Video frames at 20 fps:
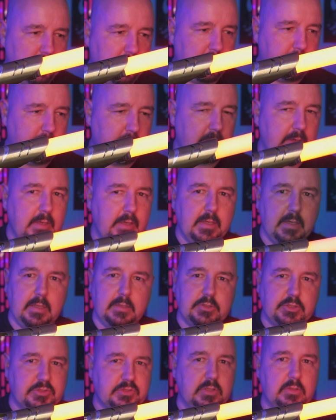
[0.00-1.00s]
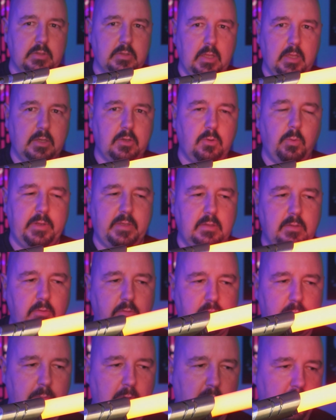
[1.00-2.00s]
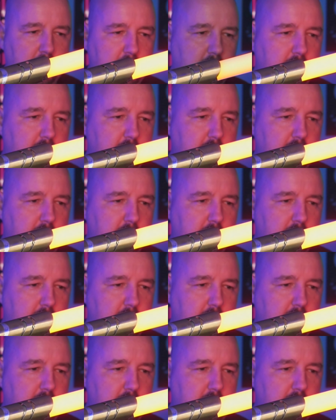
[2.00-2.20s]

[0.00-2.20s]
up, but just a quick little spark